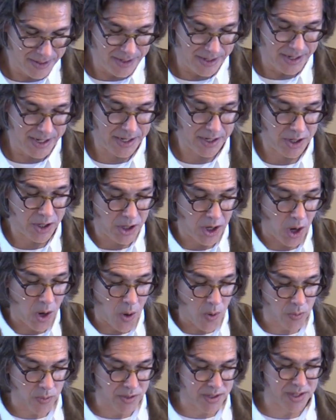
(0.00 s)
And
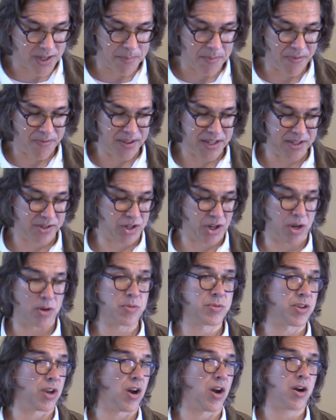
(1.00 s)
goads, some of these
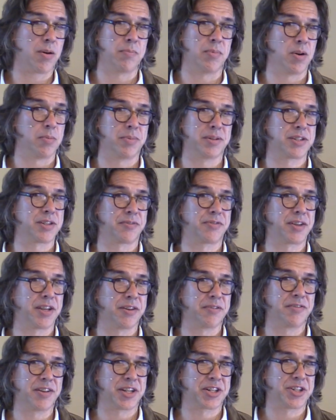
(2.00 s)
goads are moments of
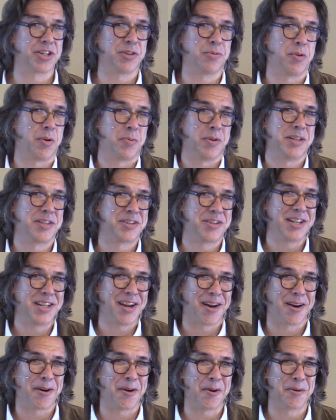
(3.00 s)
conviction where we see
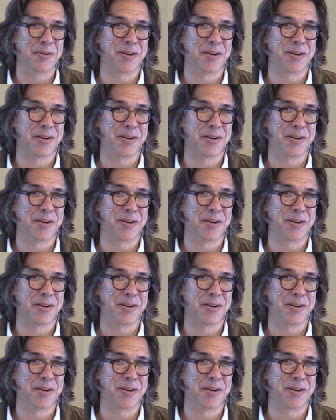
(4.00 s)
our own